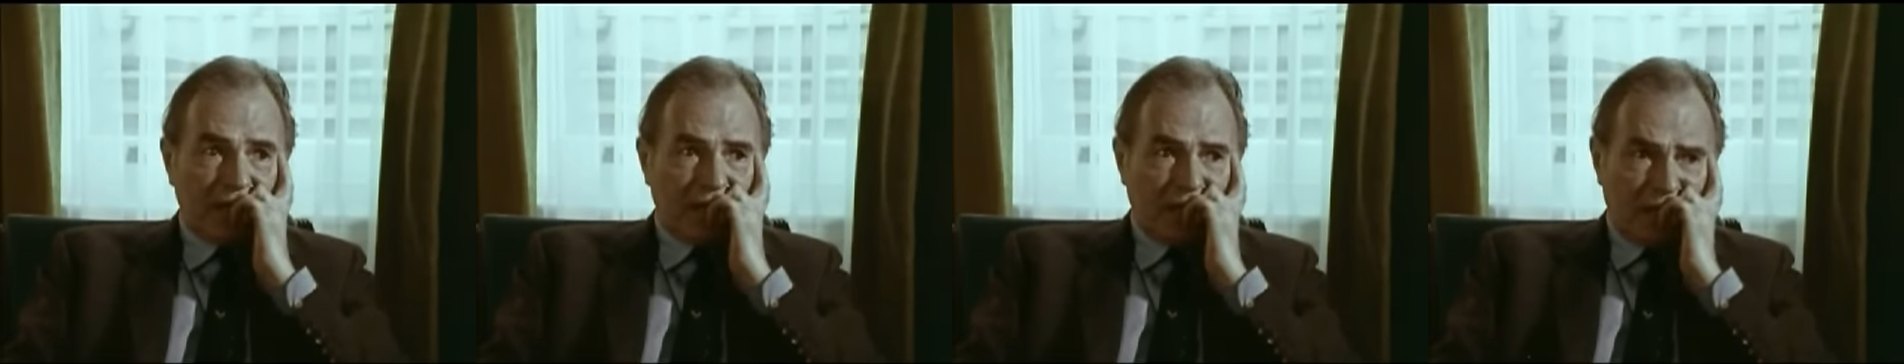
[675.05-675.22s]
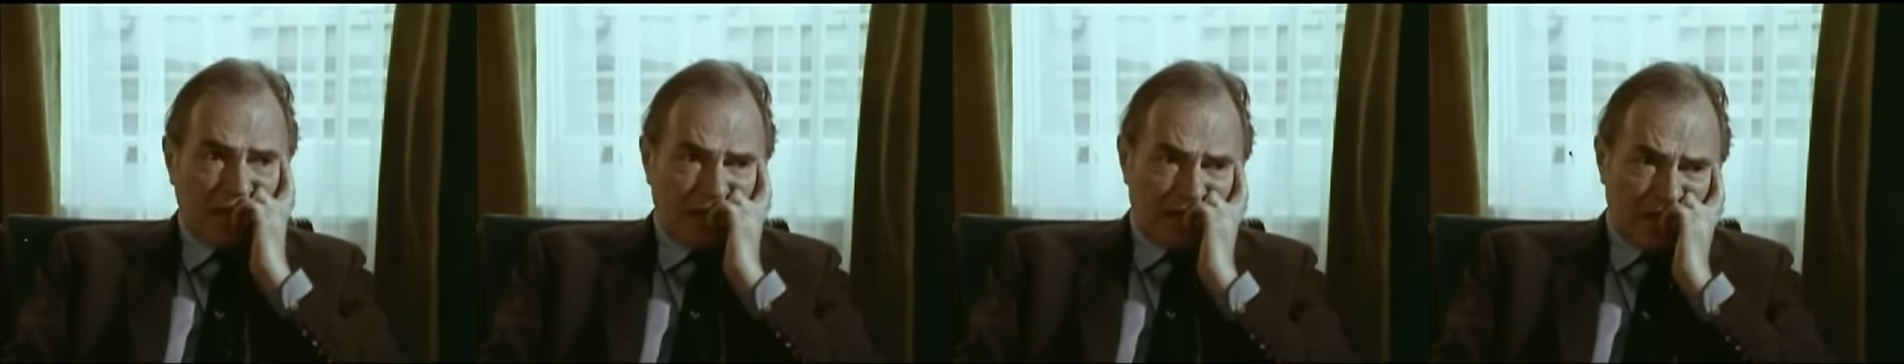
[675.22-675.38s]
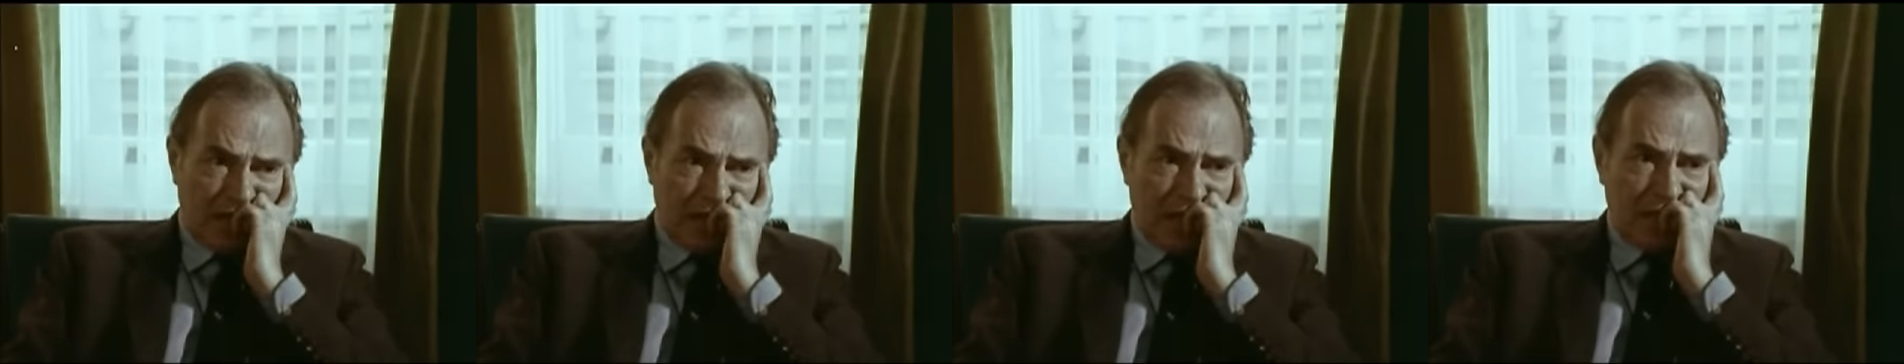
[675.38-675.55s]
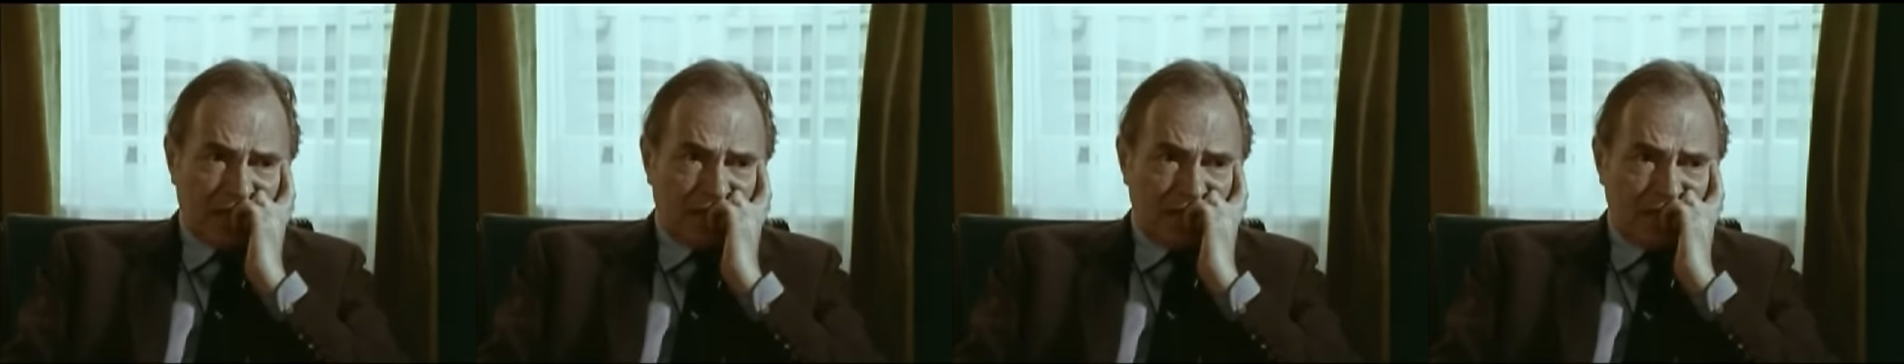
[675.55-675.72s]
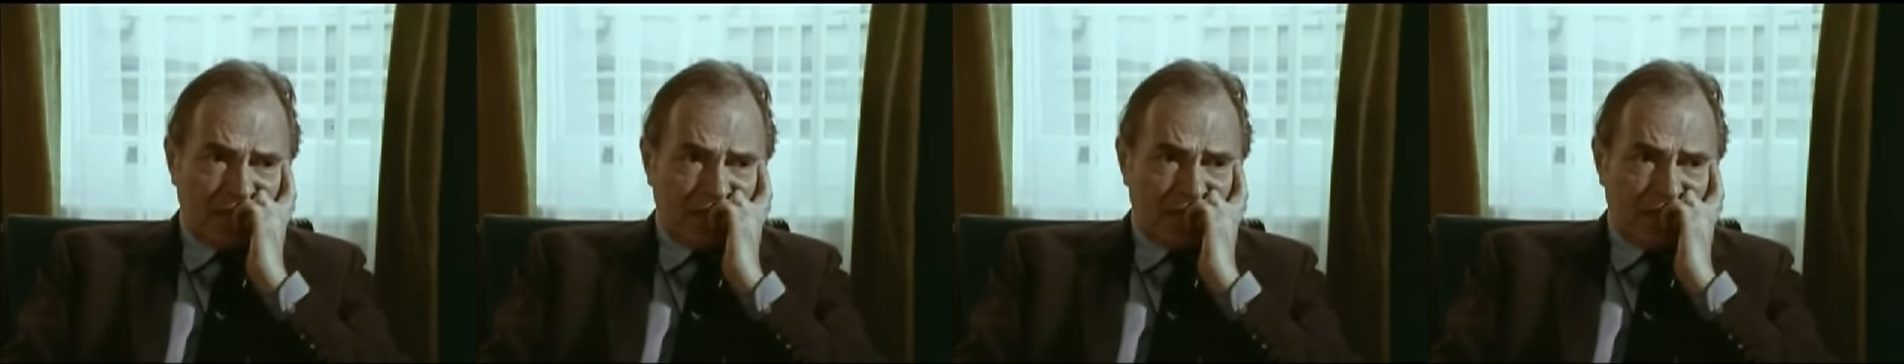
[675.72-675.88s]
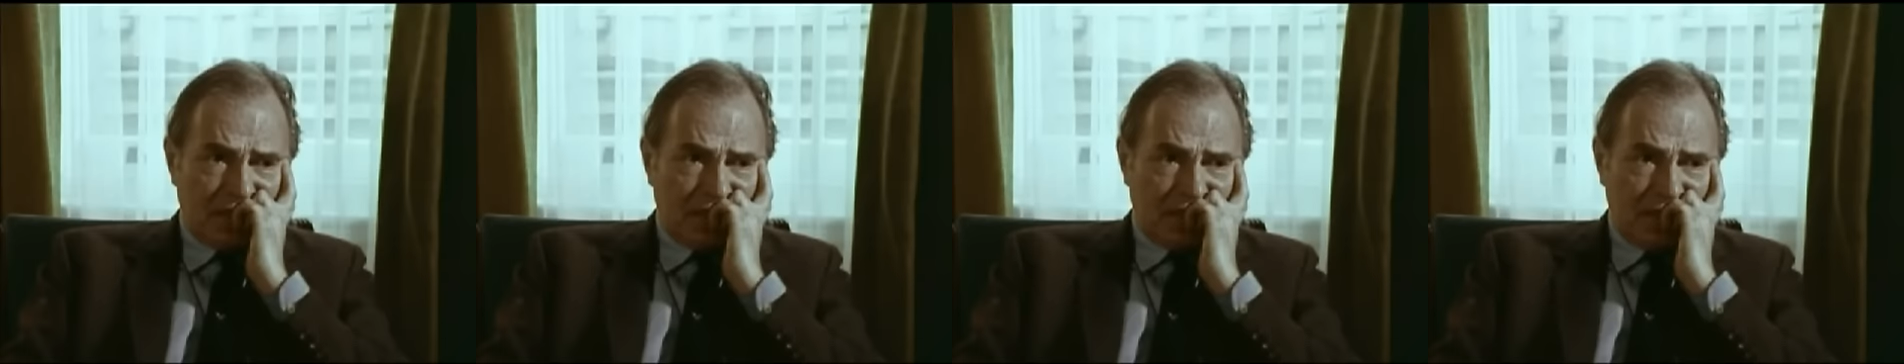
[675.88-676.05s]
I guess.
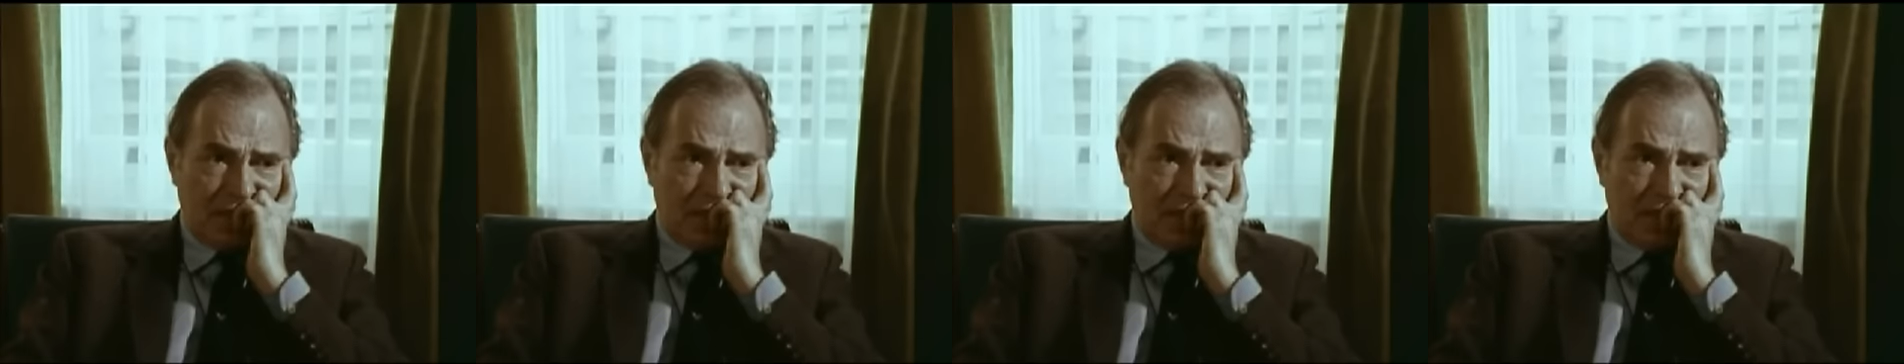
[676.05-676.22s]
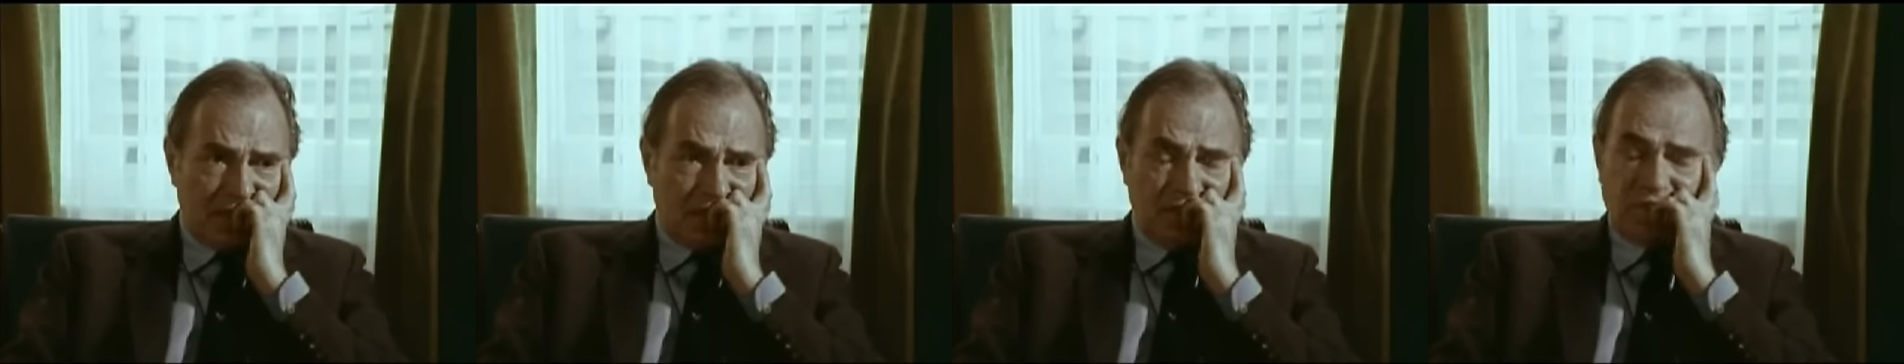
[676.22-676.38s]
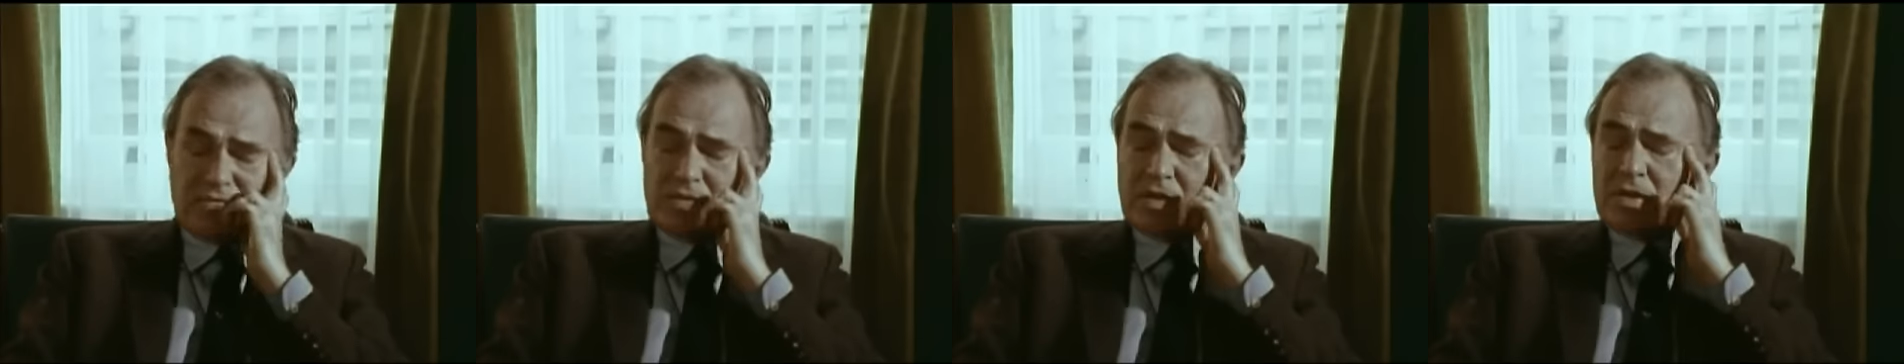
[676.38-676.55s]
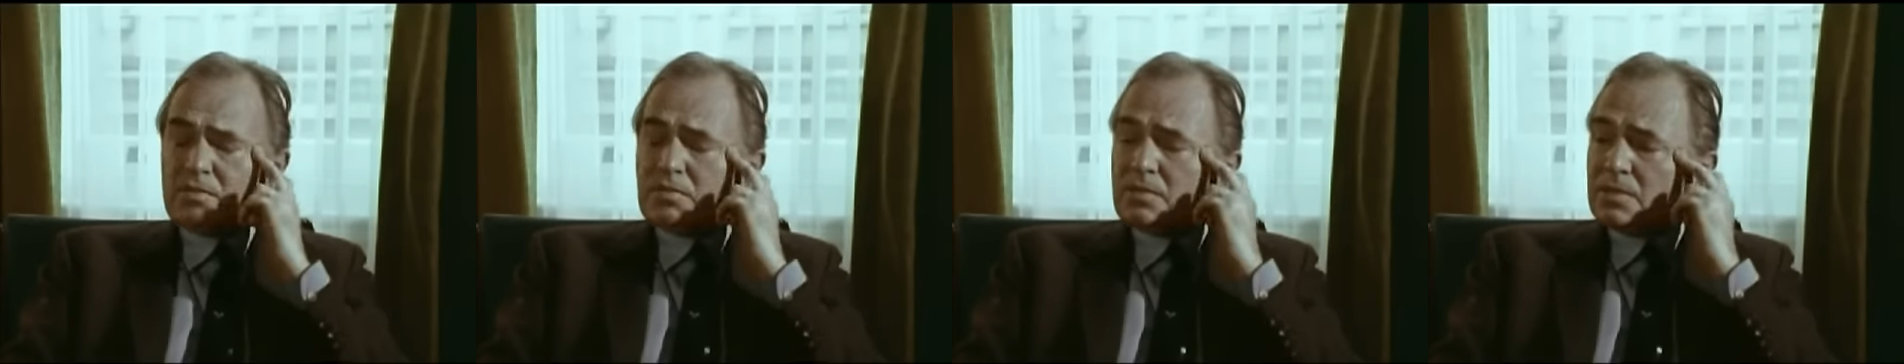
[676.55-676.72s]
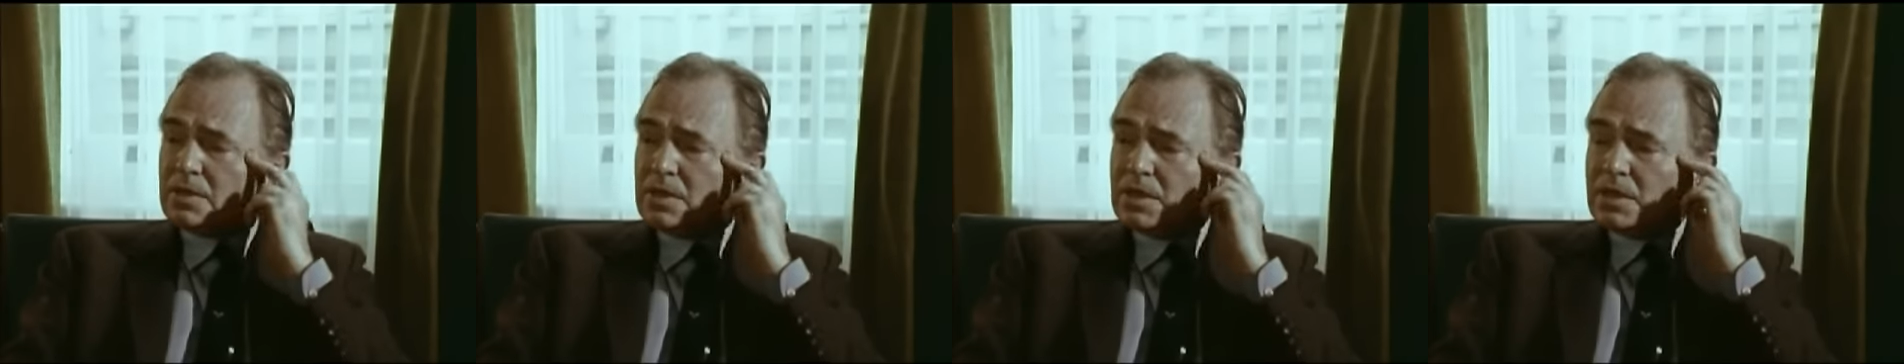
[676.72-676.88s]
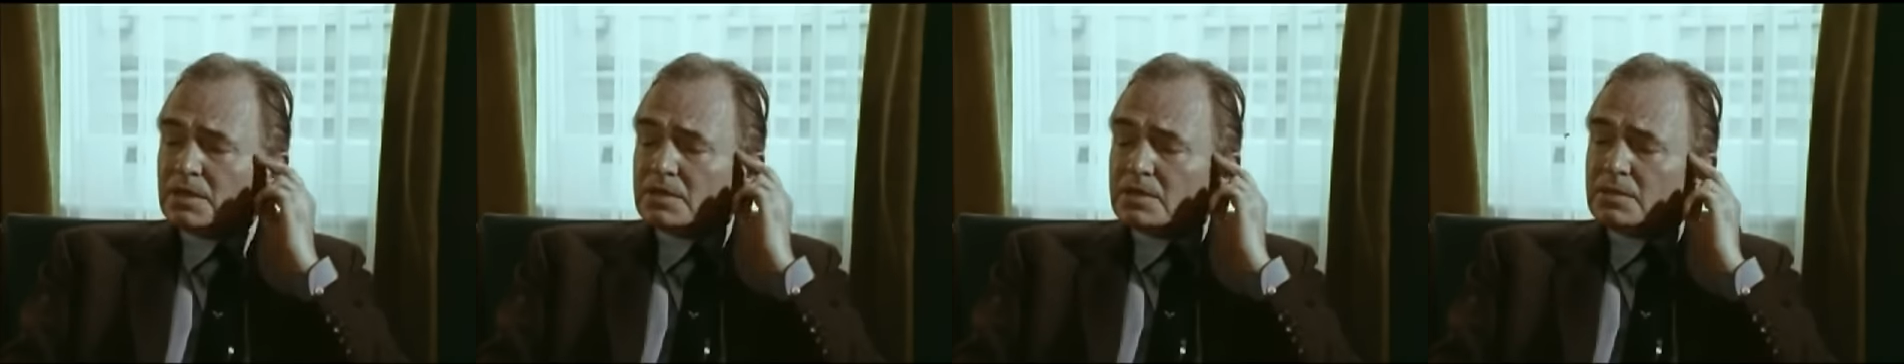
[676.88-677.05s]
It's very
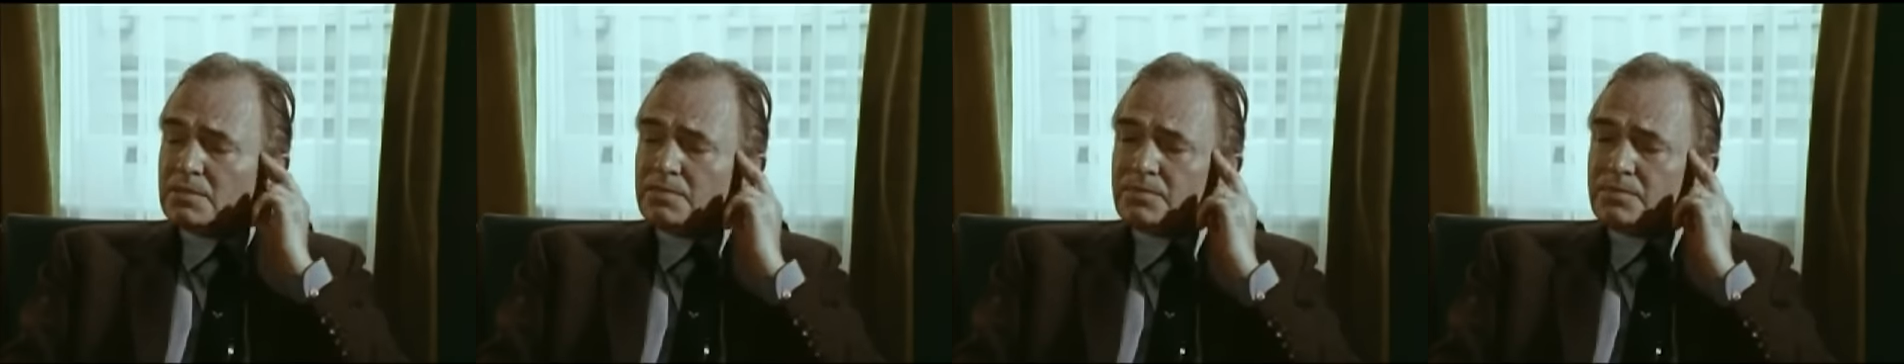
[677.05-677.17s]
weird.